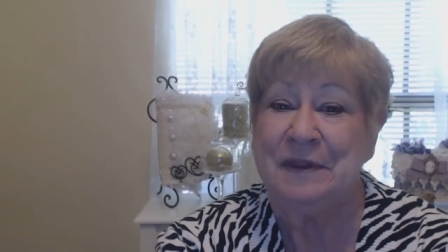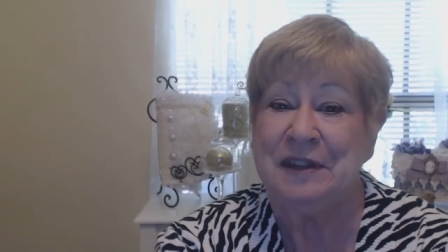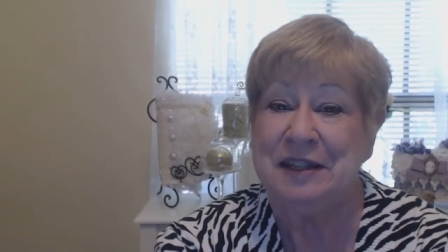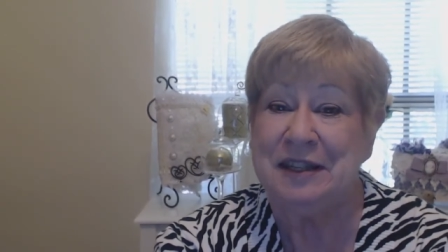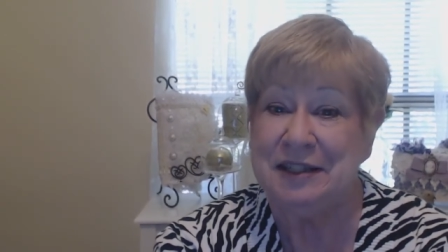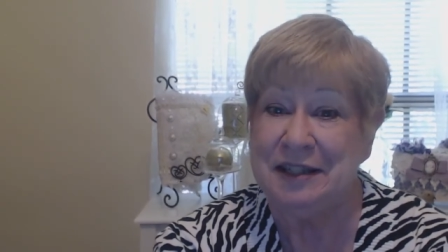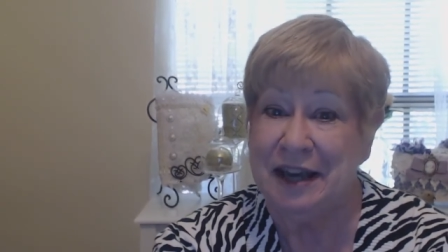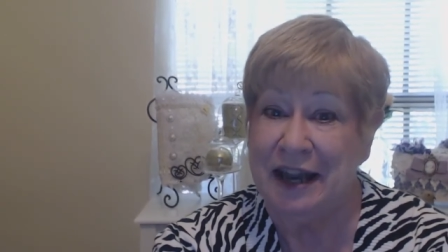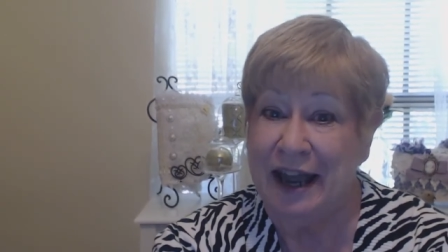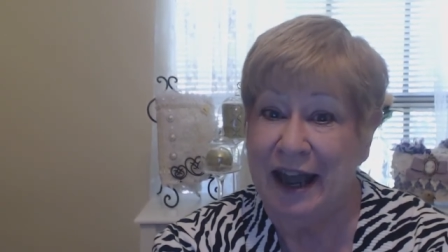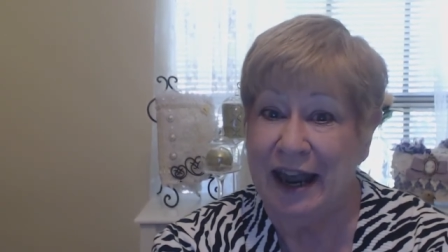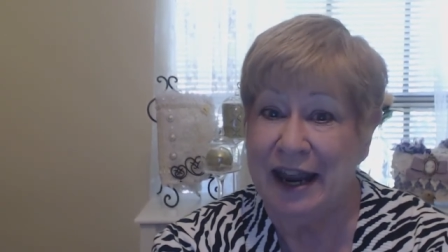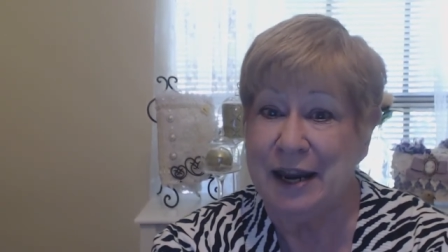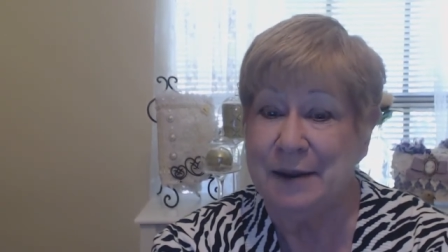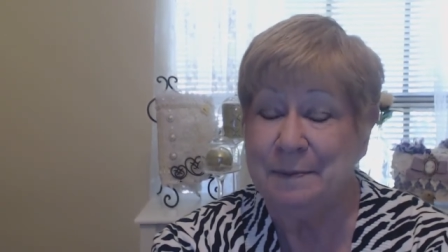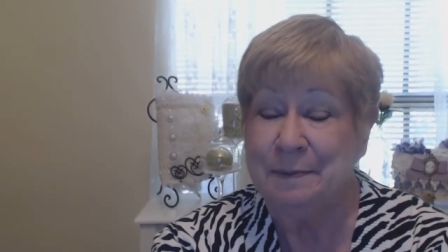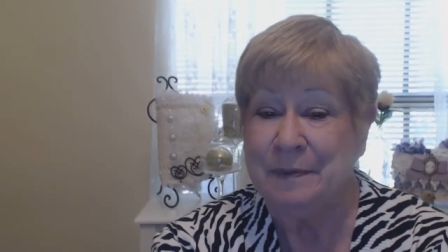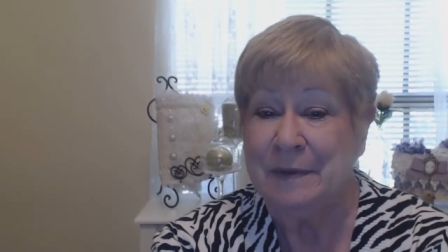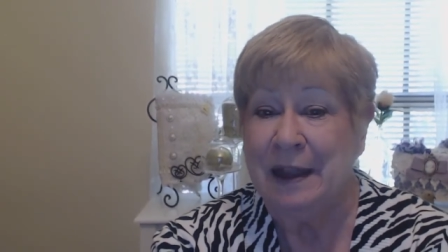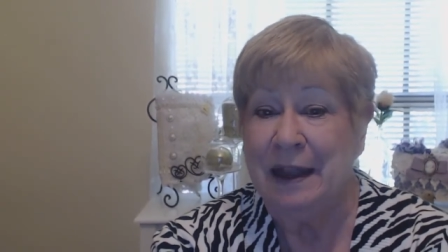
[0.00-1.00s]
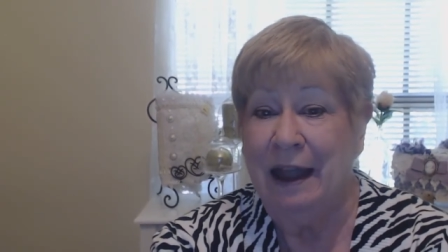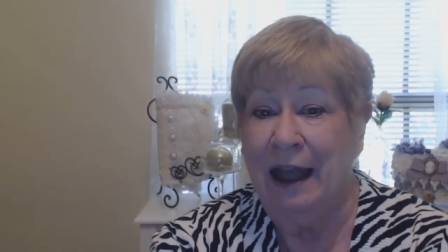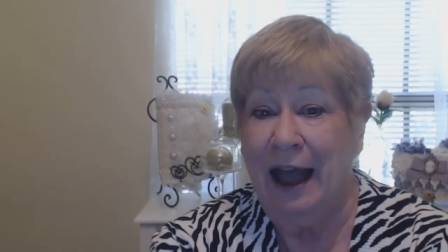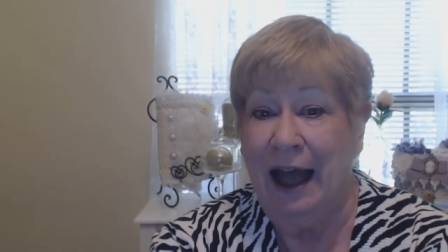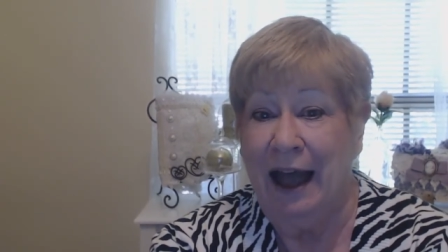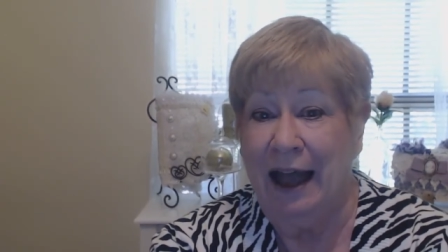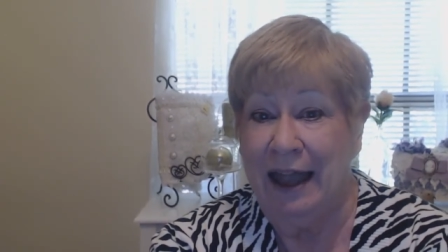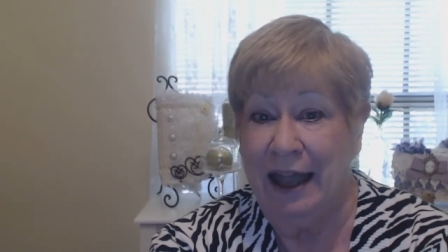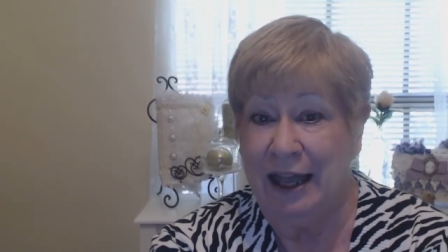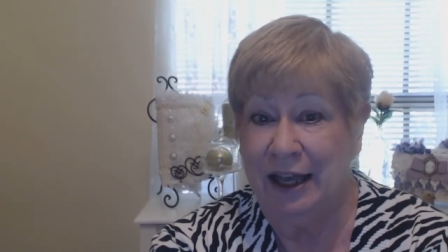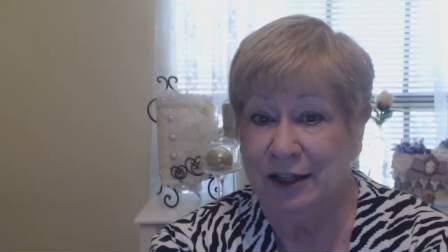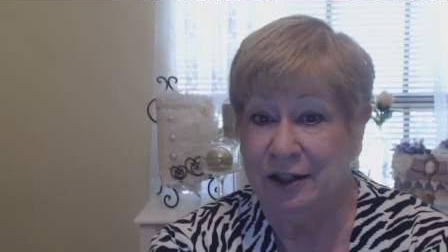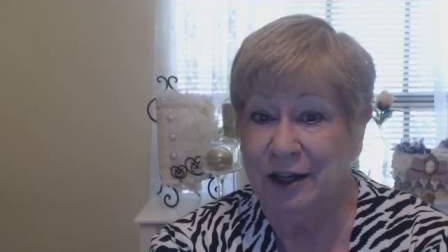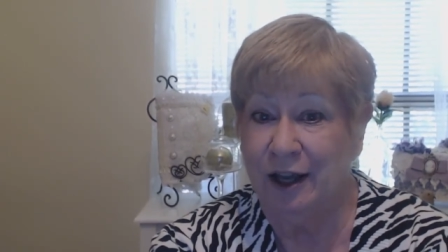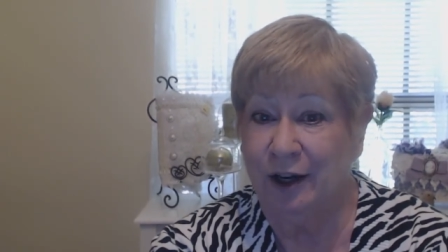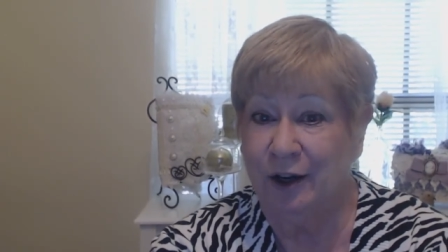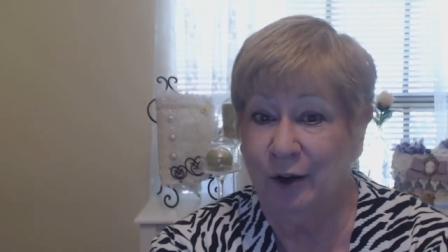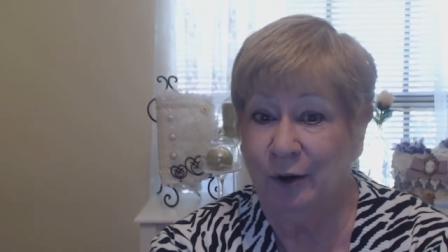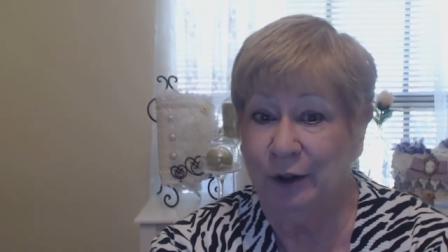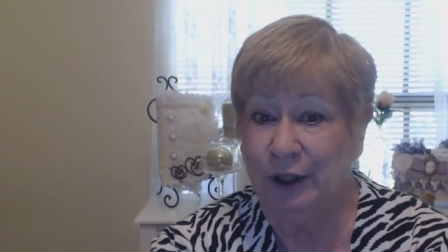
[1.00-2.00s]
today I had
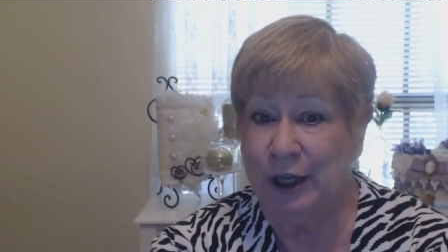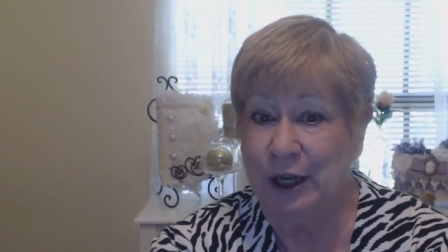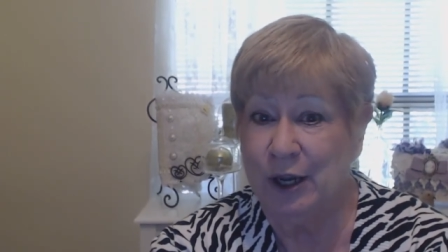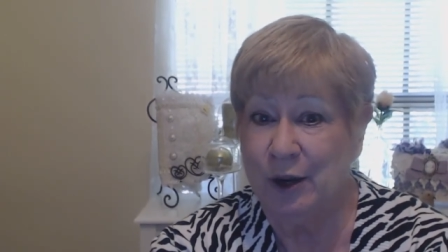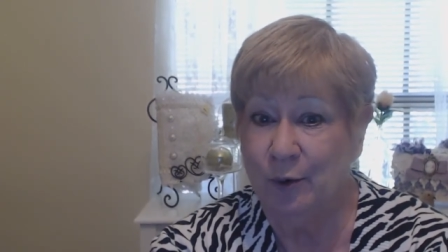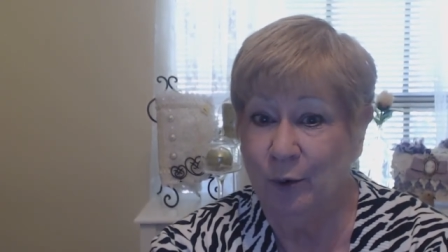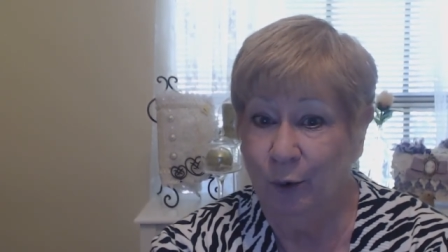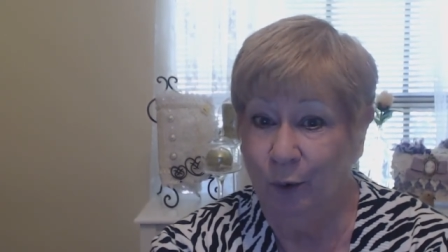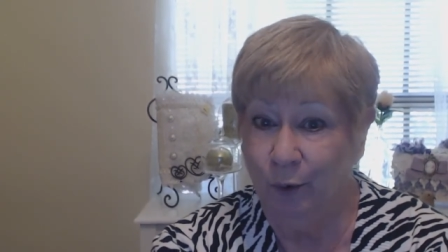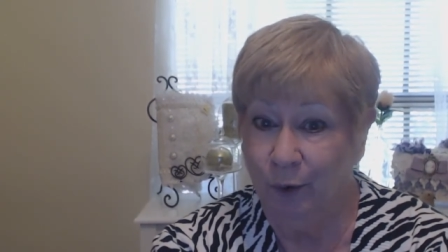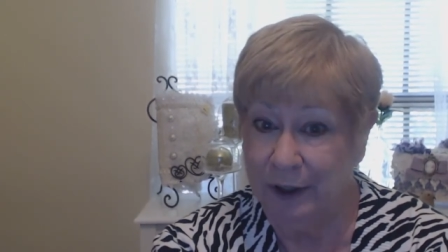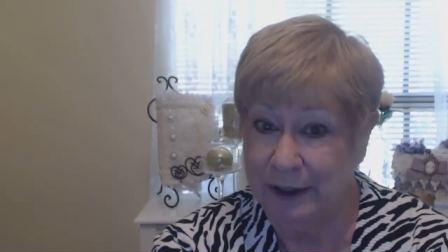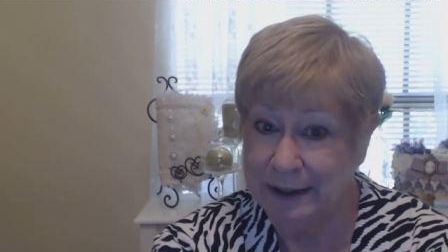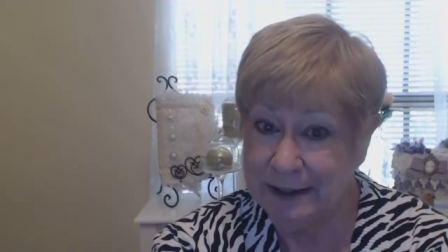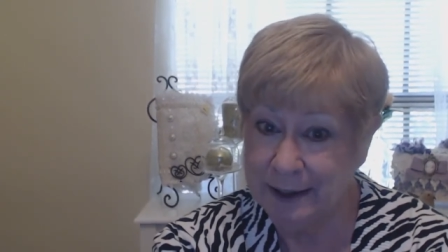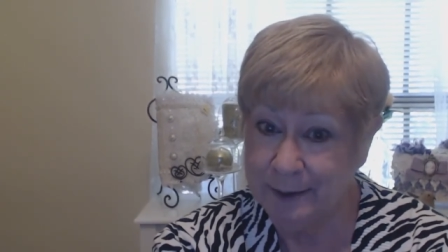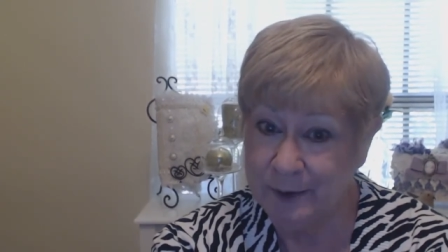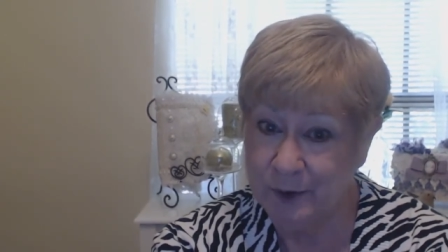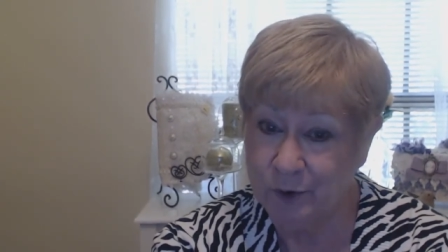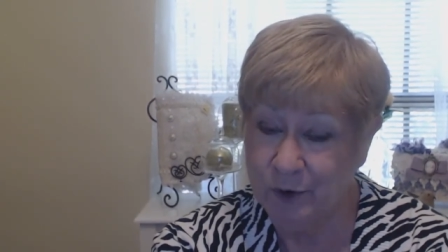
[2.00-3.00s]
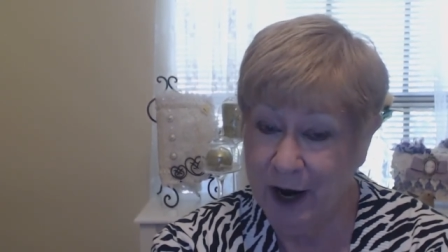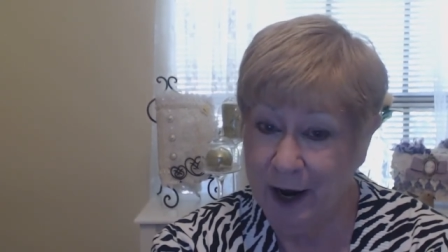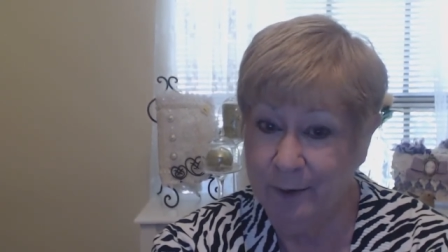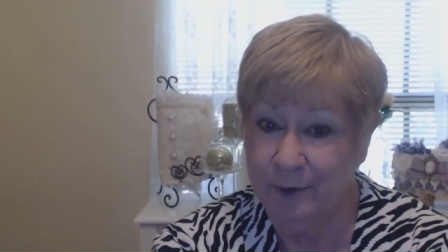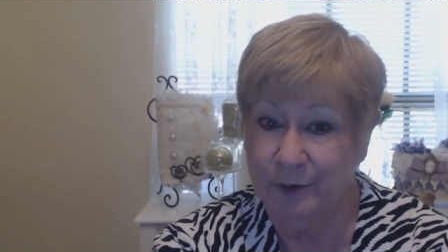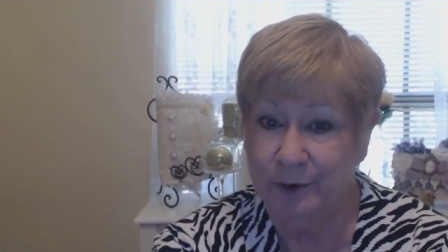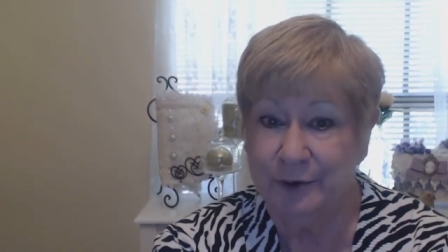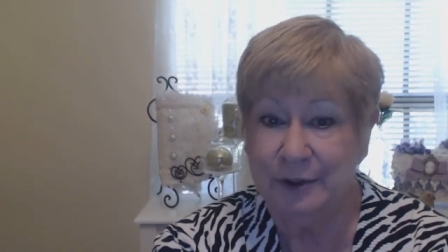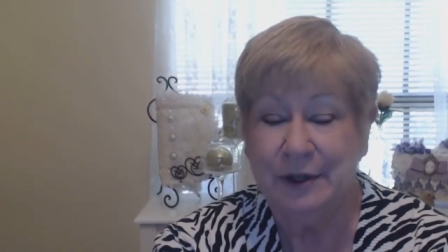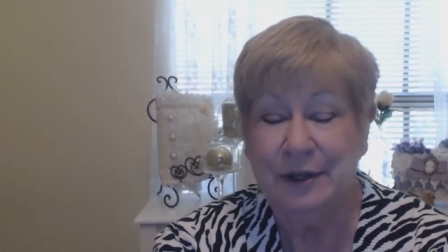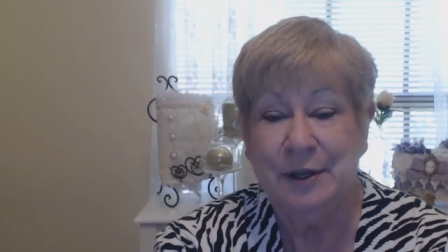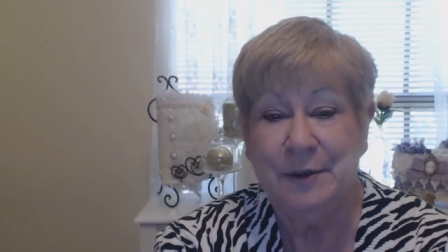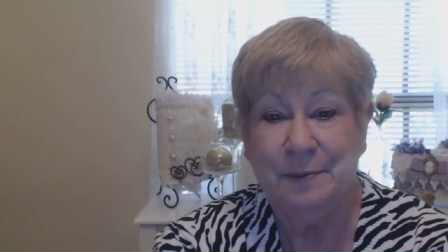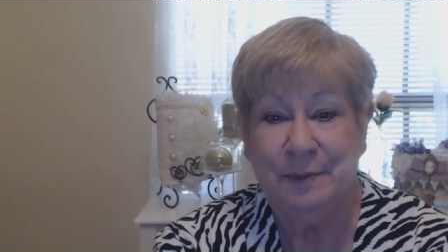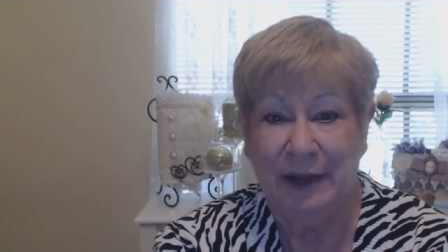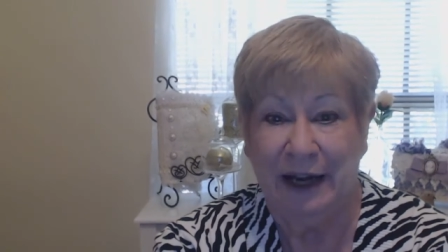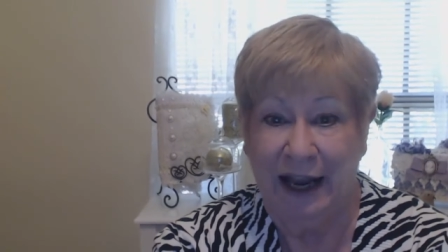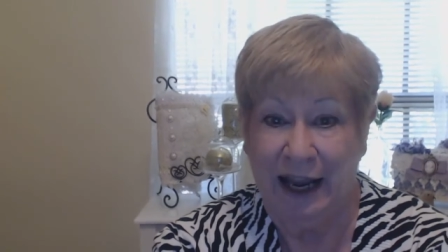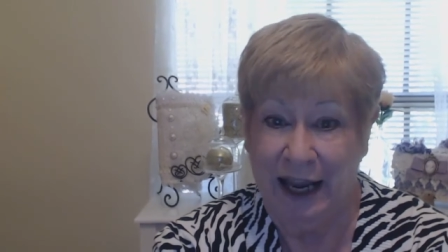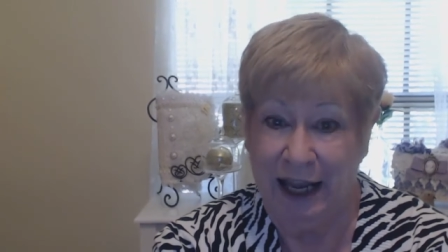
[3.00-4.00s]
not only one subscriber,
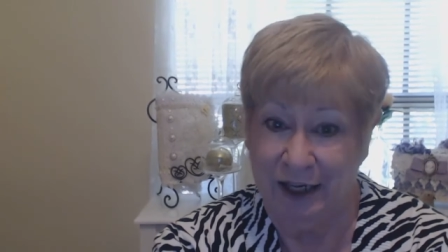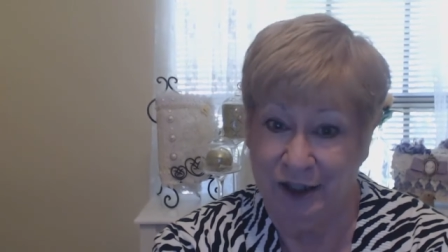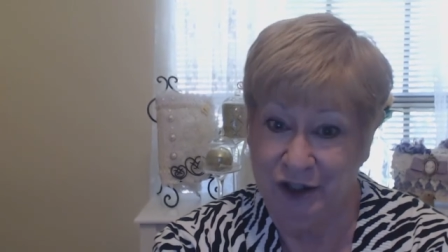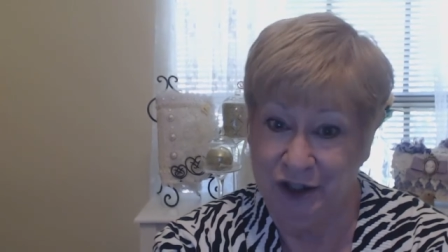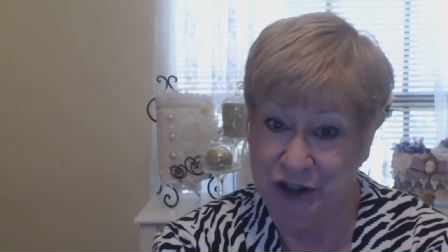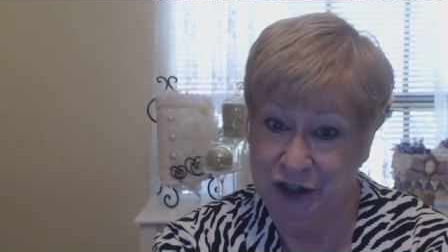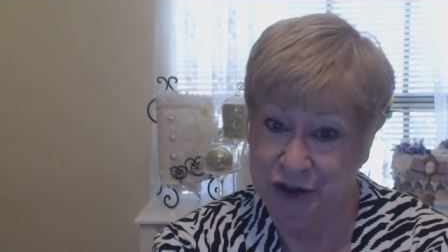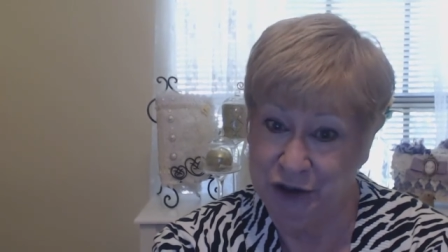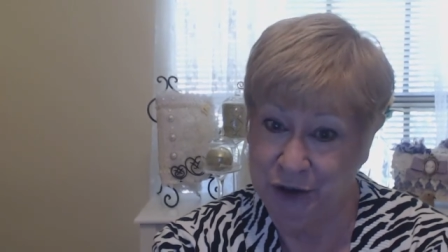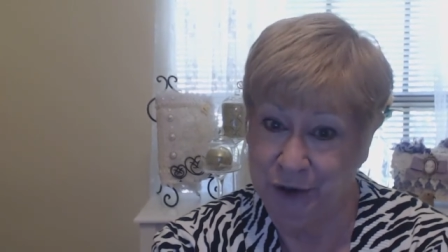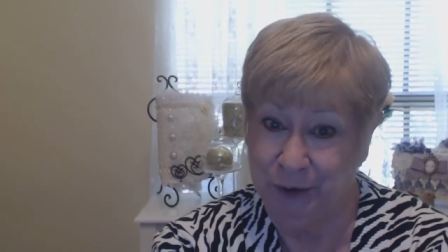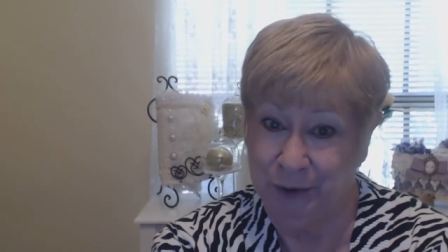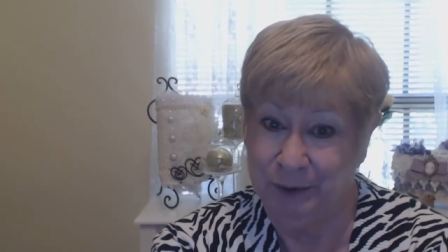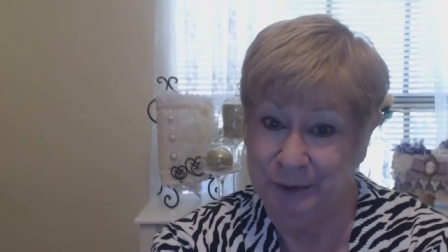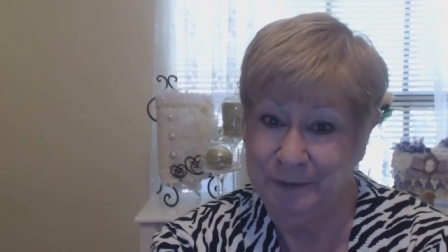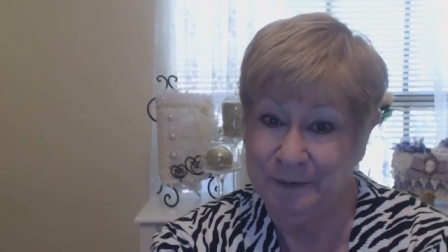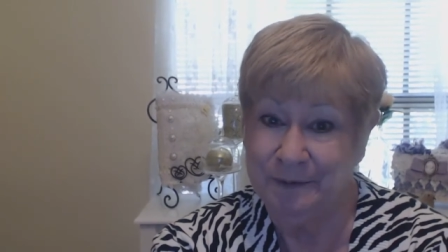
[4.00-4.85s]
but I had two.